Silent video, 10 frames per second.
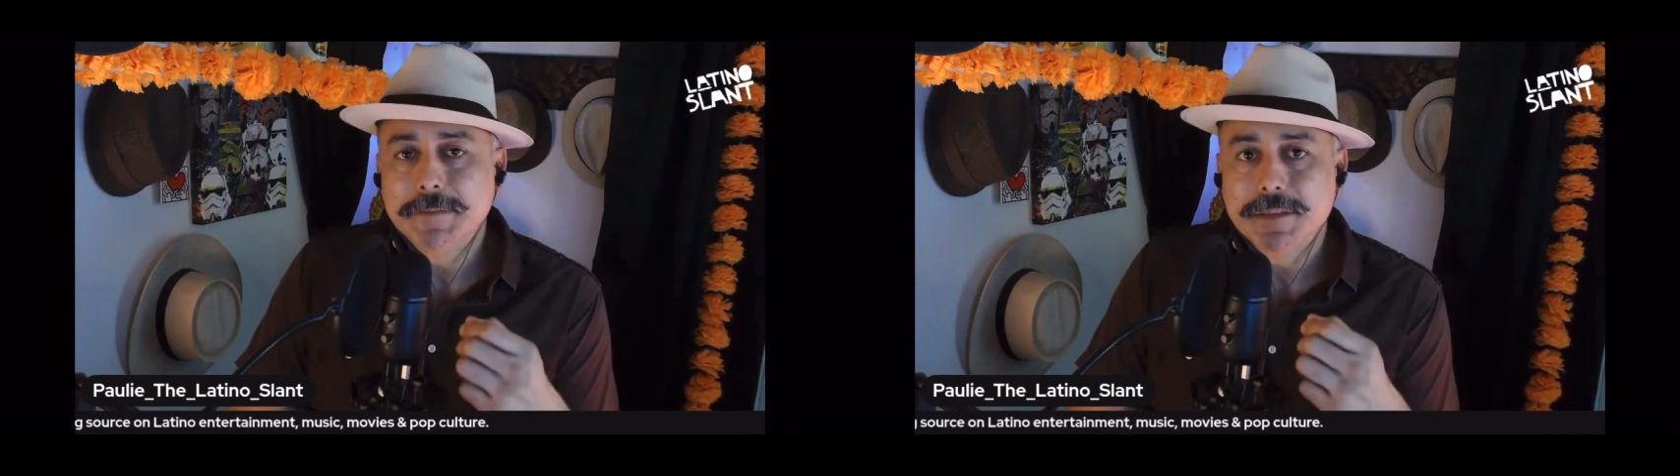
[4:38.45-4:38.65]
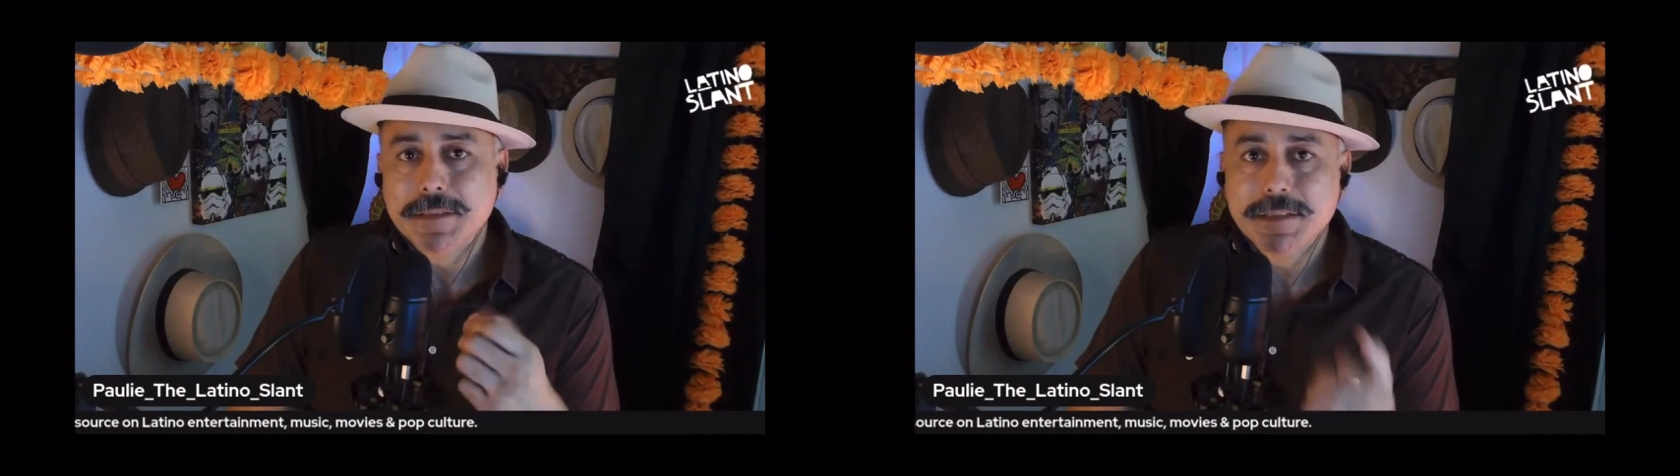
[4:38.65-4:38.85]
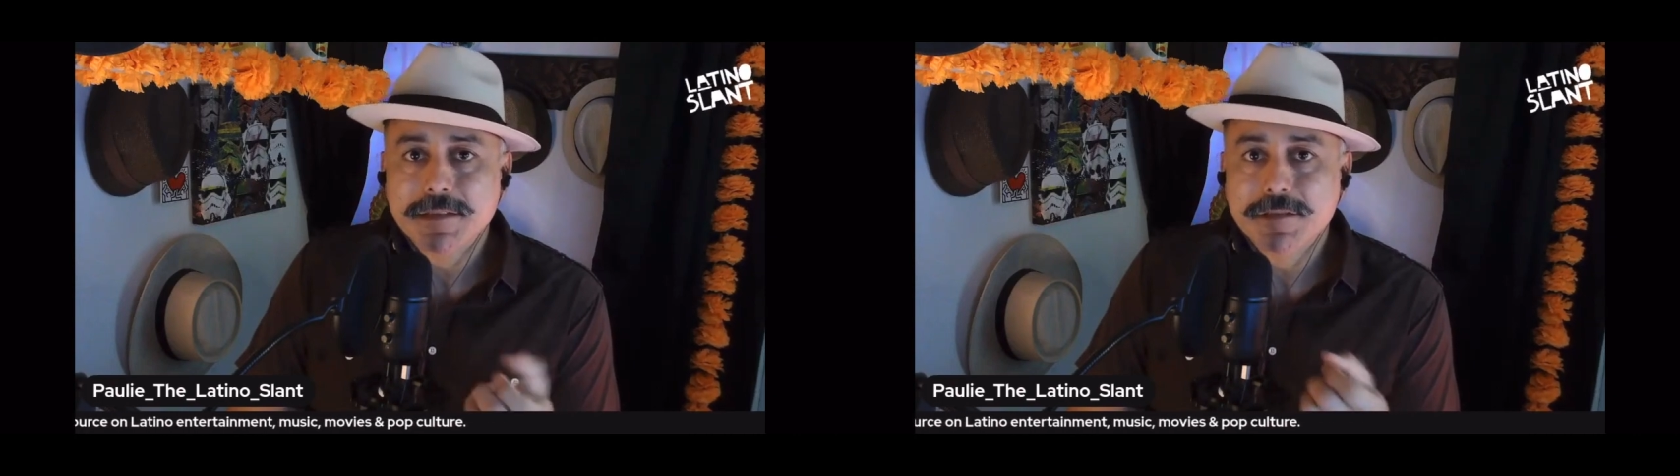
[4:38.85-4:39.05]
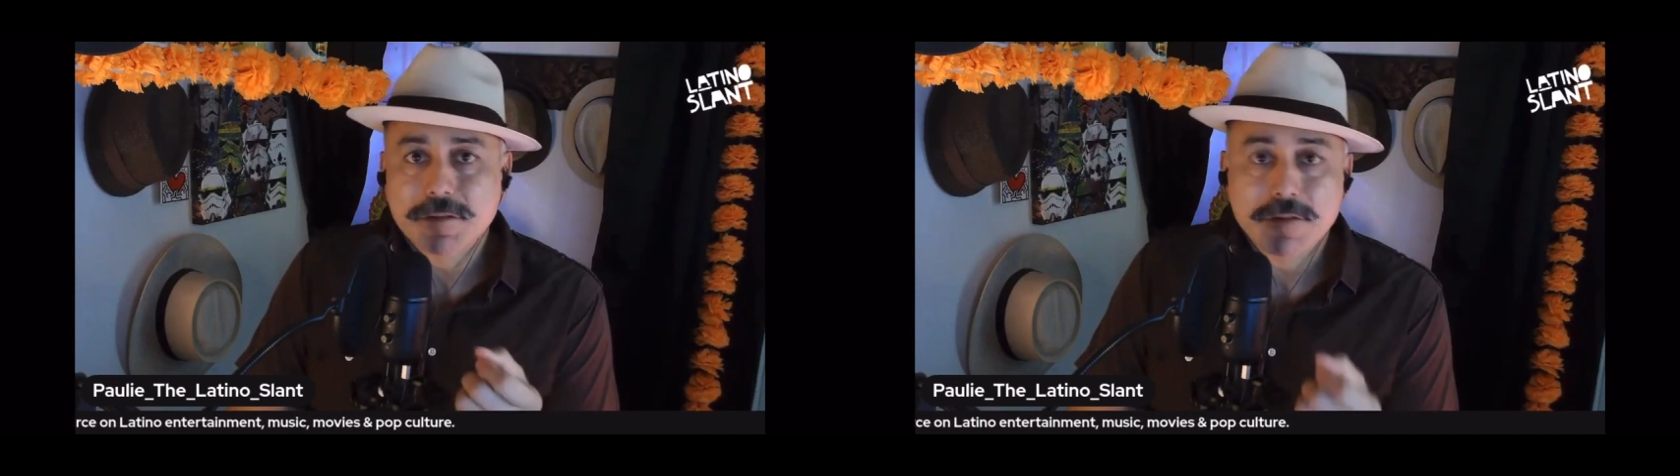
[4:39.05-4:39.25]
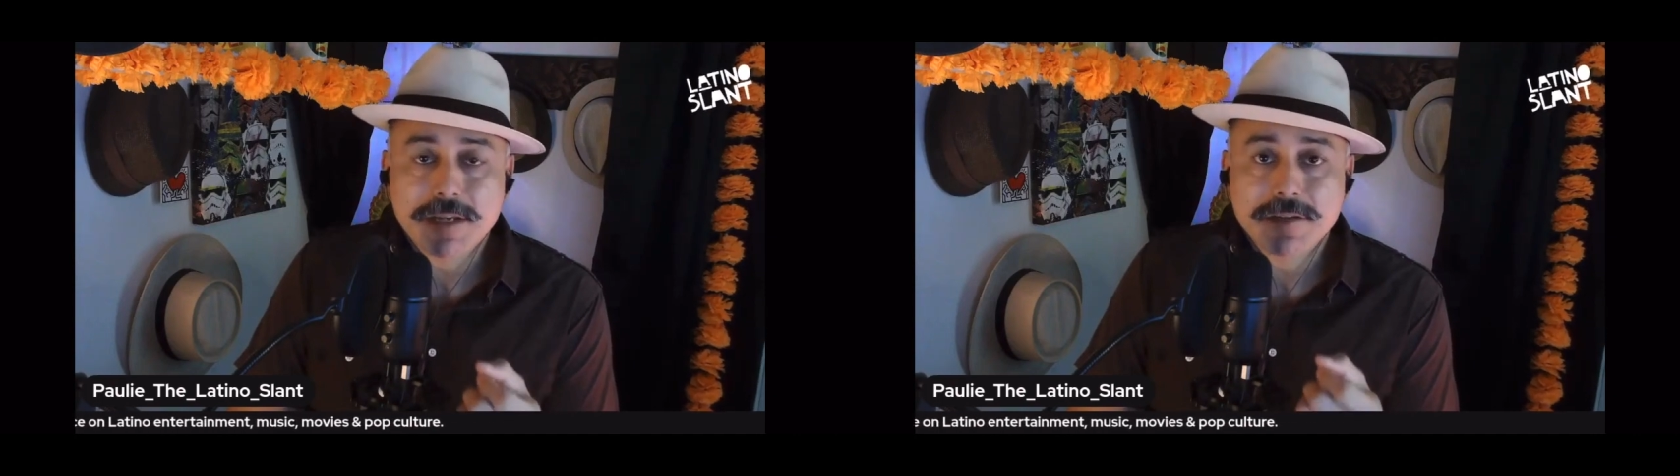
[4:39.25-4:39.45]
these
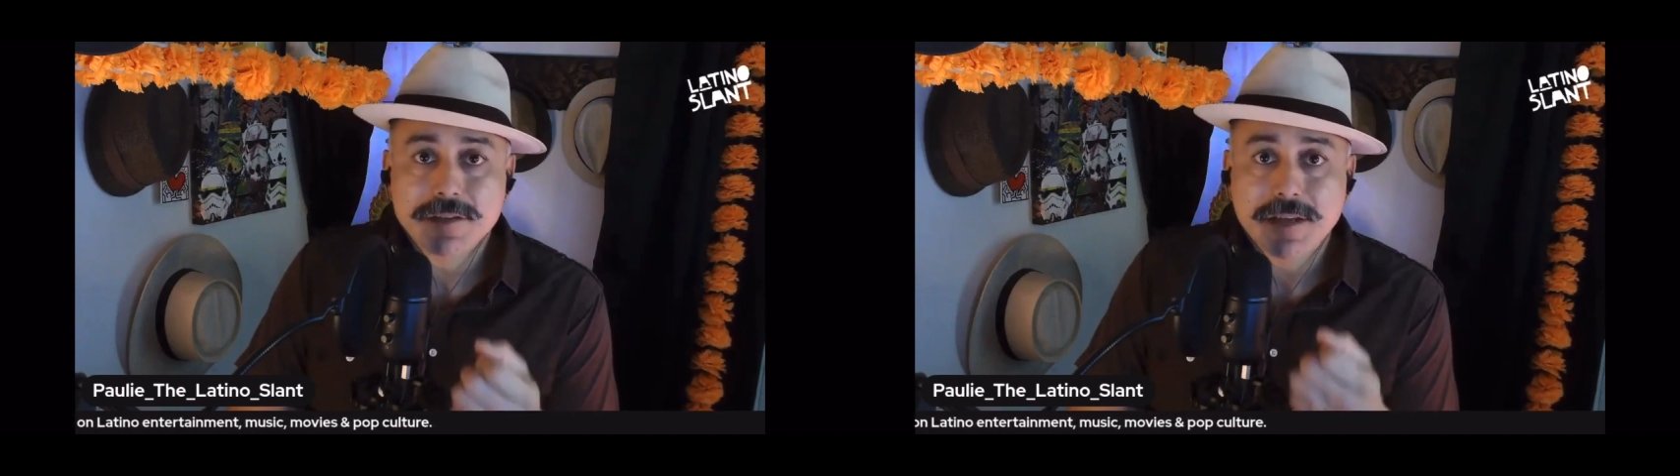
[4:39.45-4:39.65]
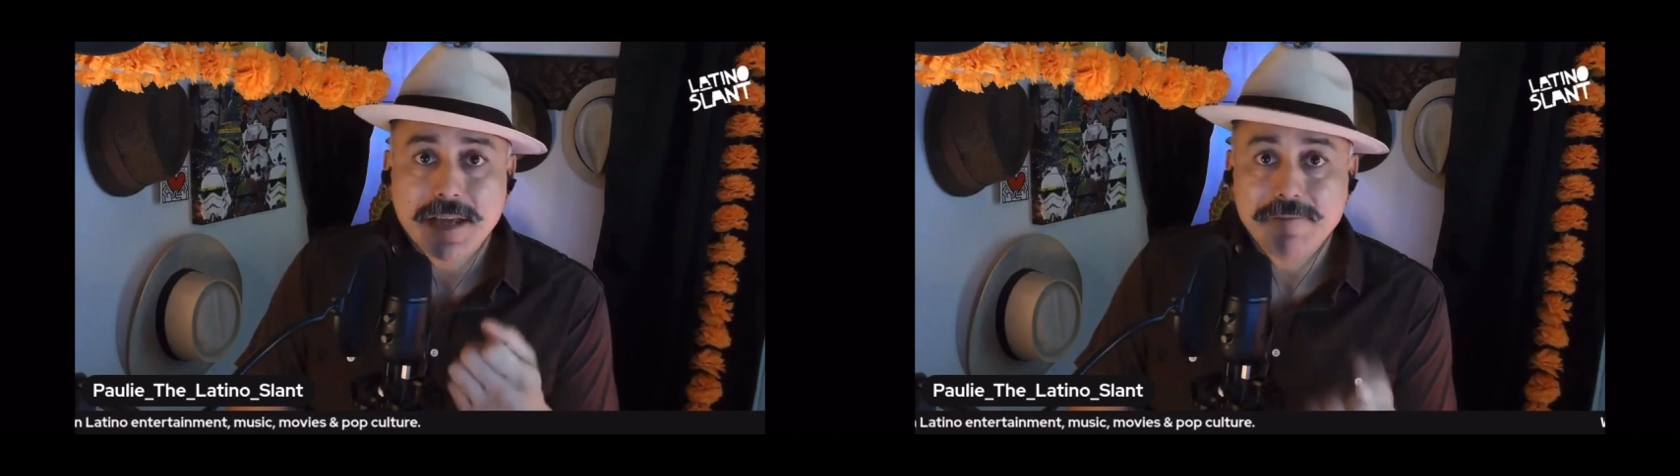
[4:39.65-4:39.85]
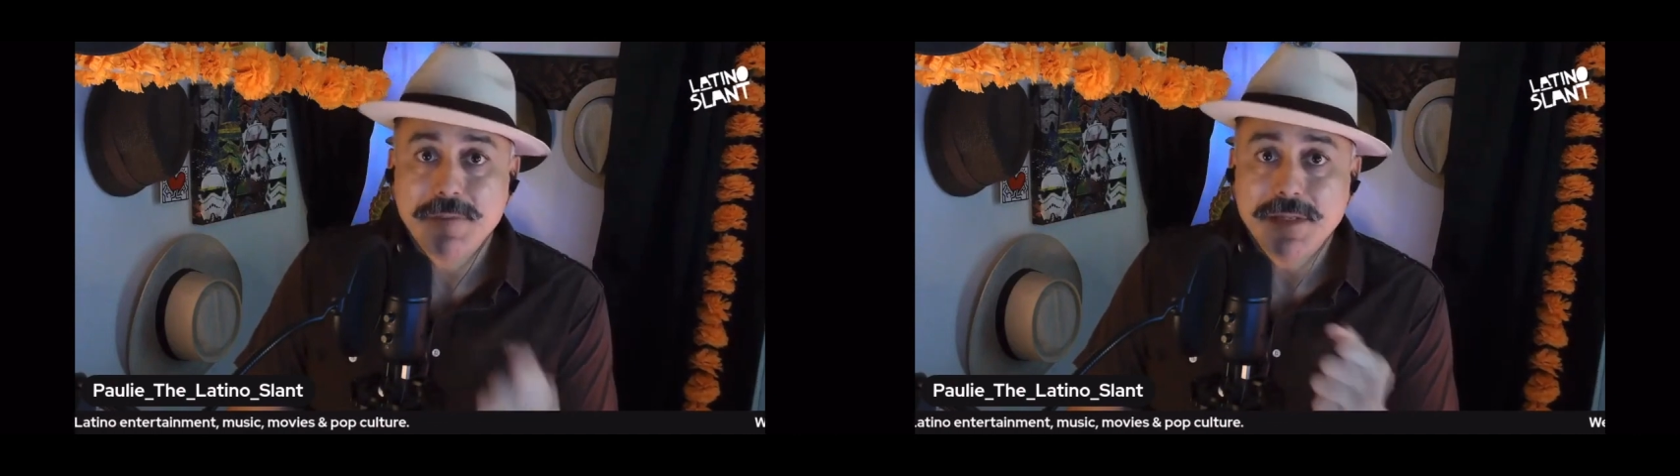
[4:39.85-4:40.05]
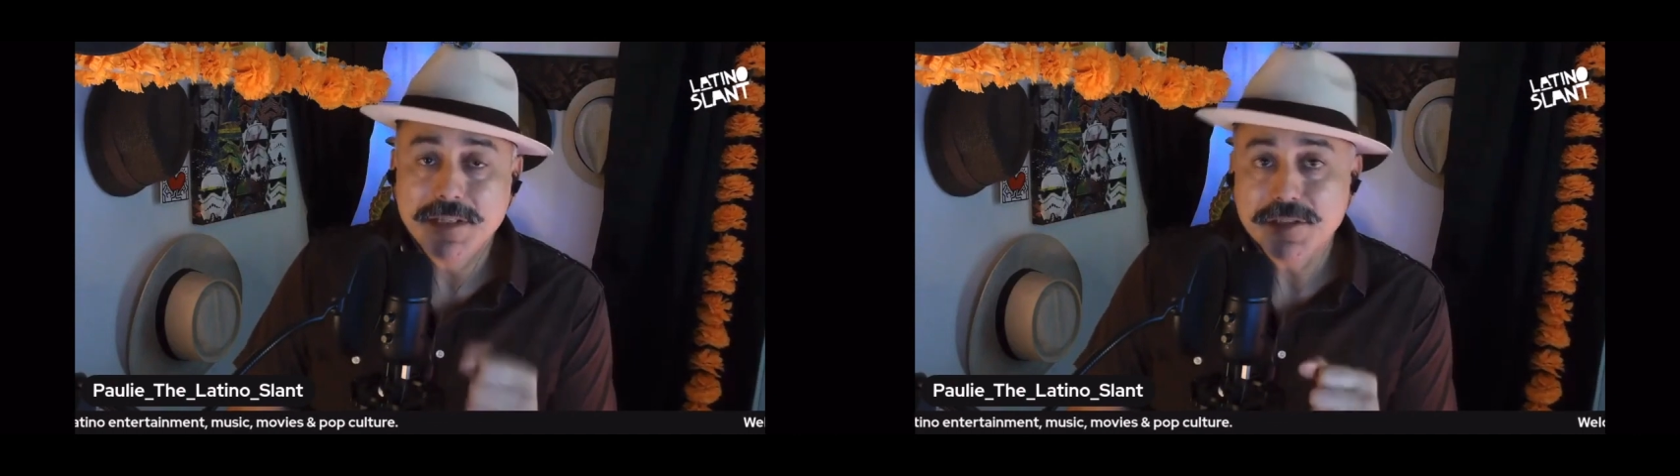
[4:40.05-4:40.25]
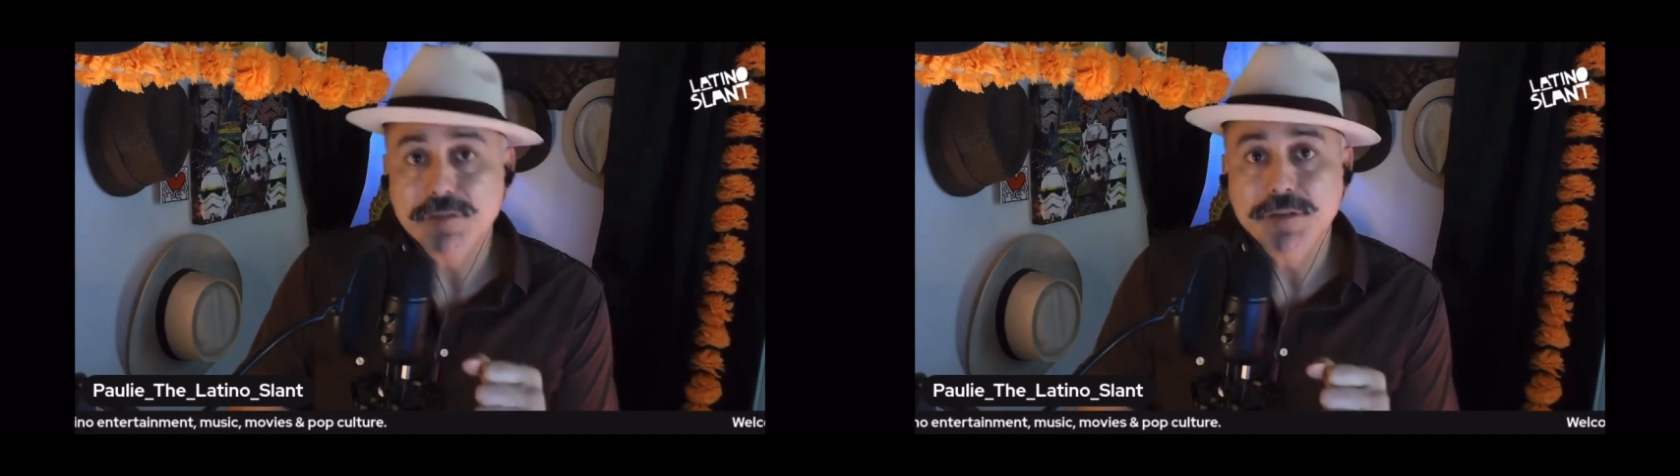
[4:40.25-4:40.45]
creators have been
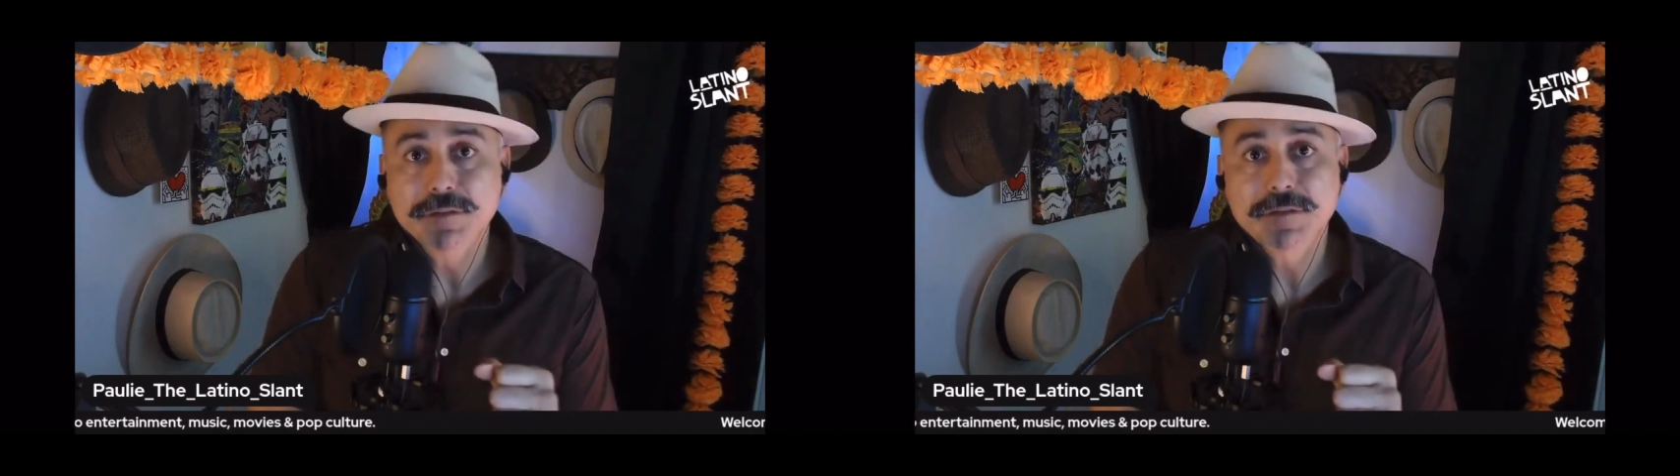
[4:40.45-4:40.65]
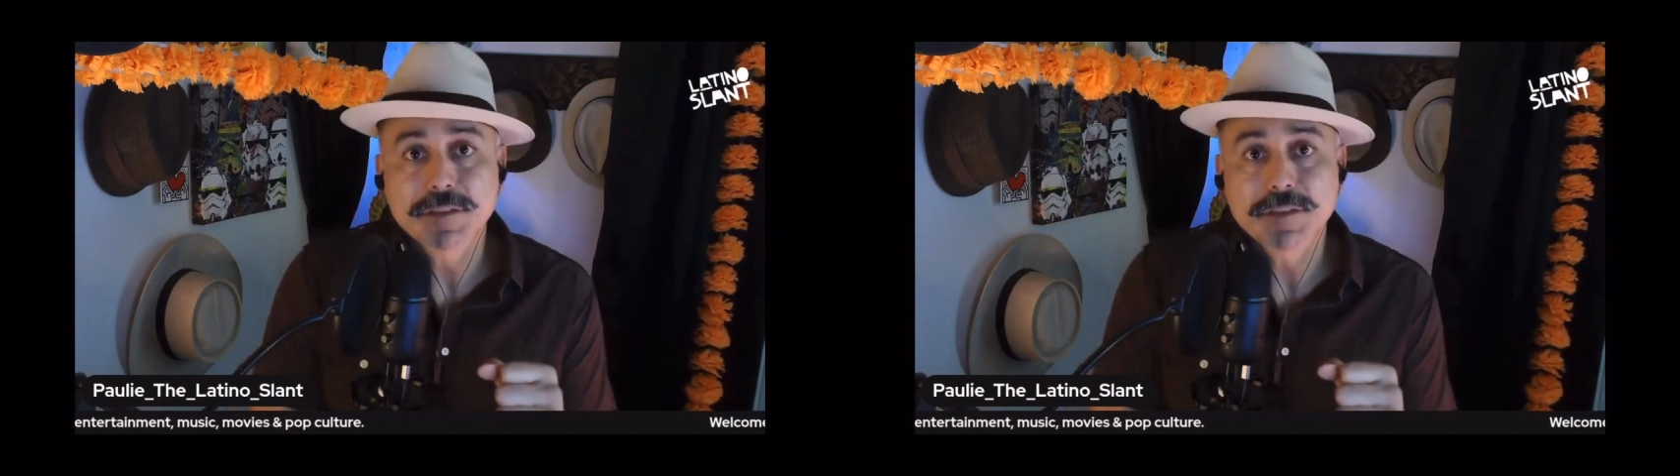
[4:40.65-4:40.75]
interviewed,